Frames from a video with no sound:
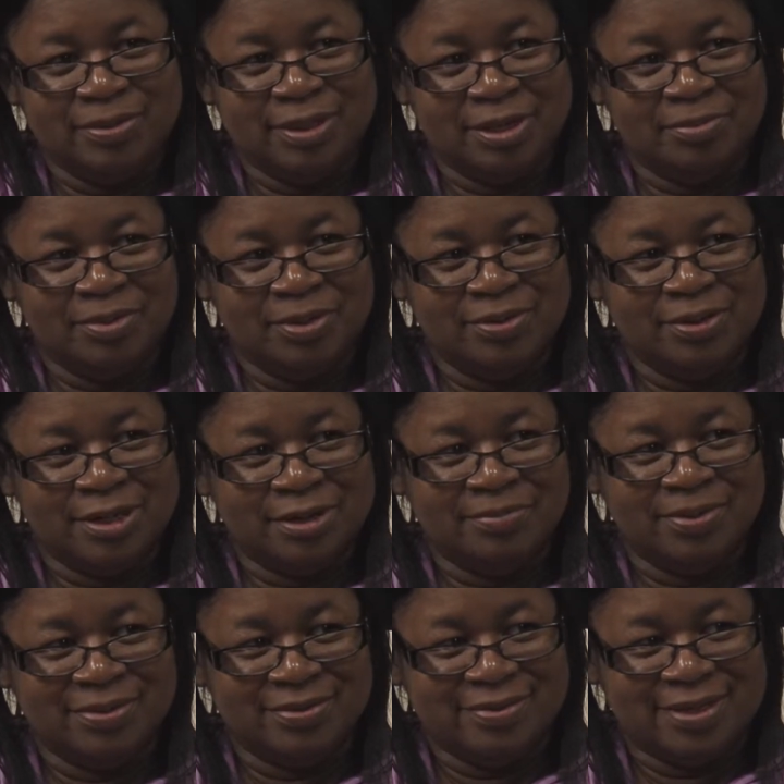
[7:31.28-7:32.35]
w
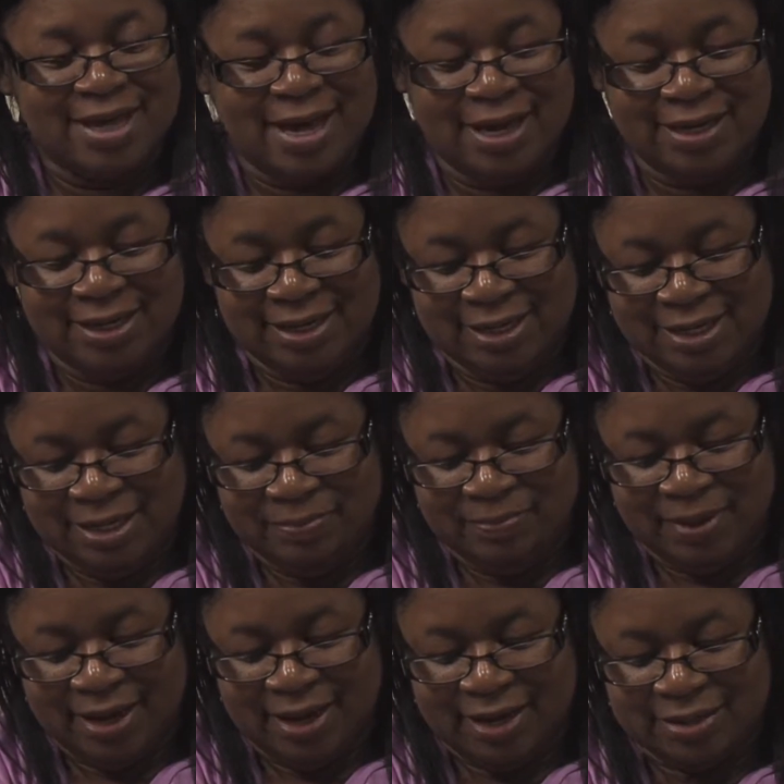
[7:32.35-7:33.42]
w dot e
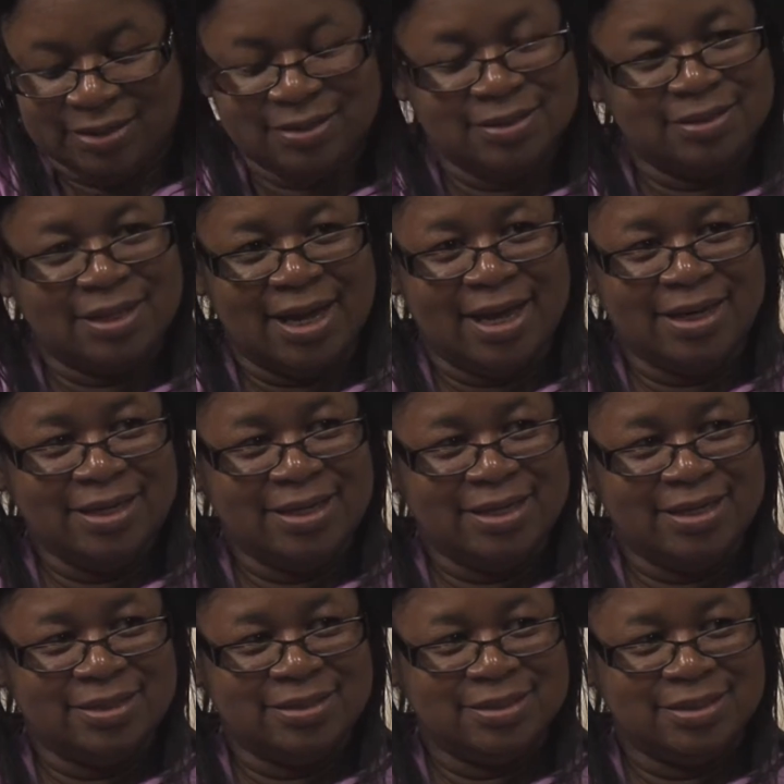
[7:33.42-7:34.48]
pass dot
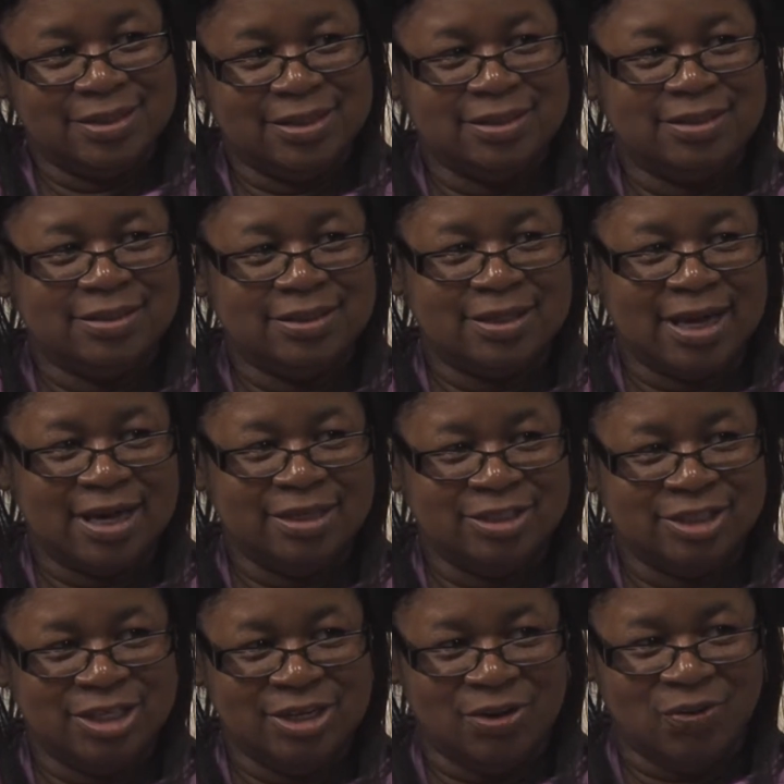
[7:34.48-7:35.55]
n c dot
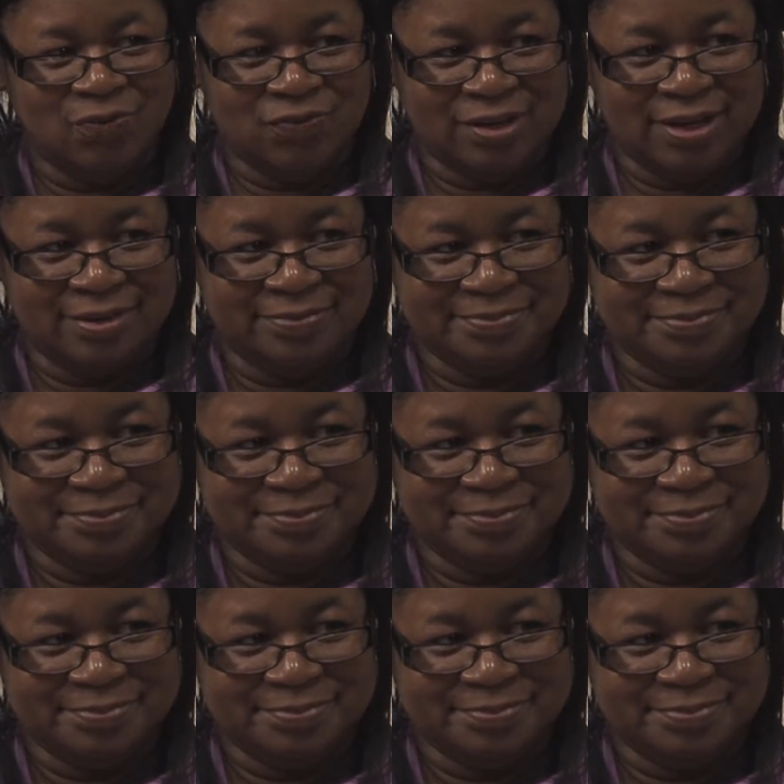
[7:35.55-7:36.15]
gov.